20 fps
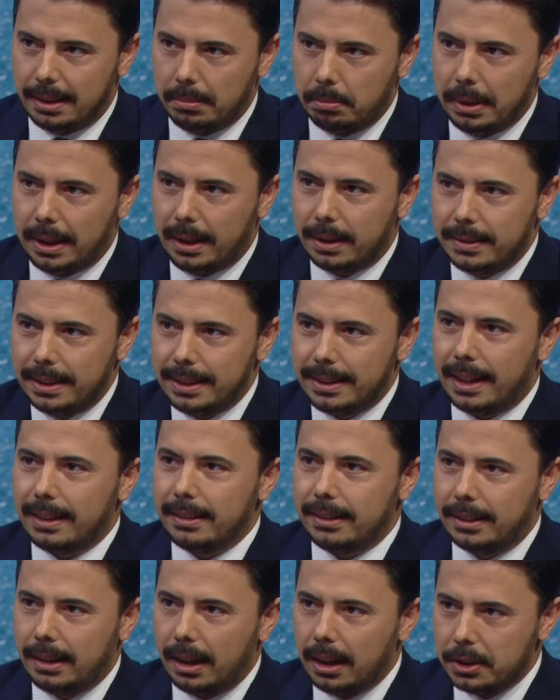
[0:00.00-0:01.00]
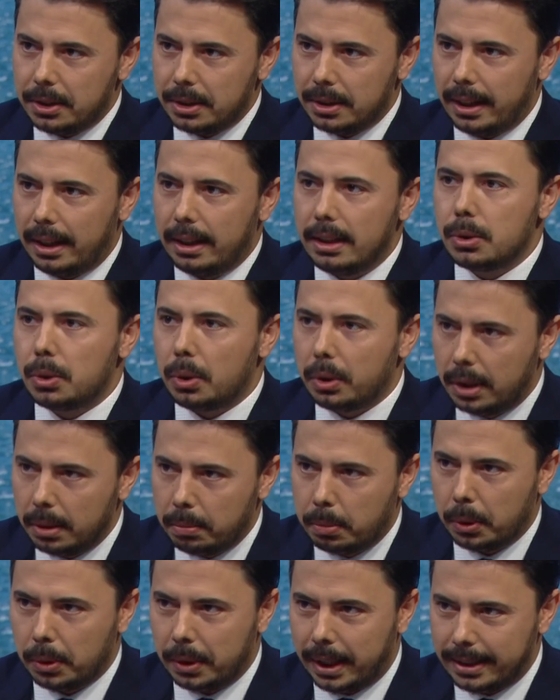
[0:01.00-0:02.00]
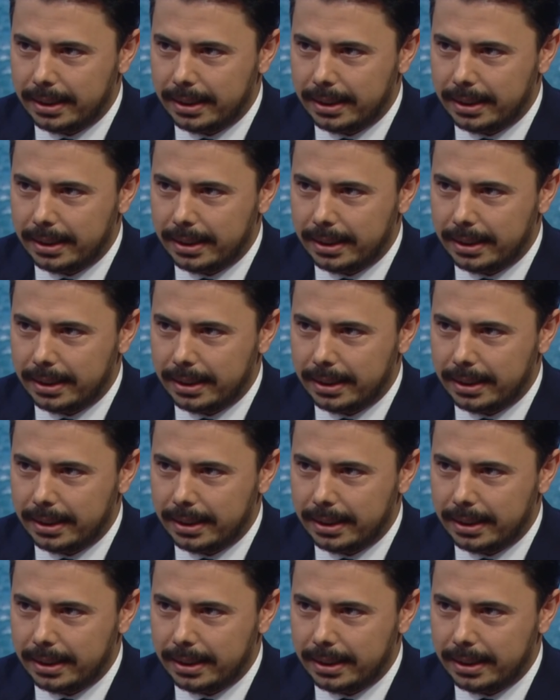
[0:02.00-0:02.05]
Because these are the cultural and historical products.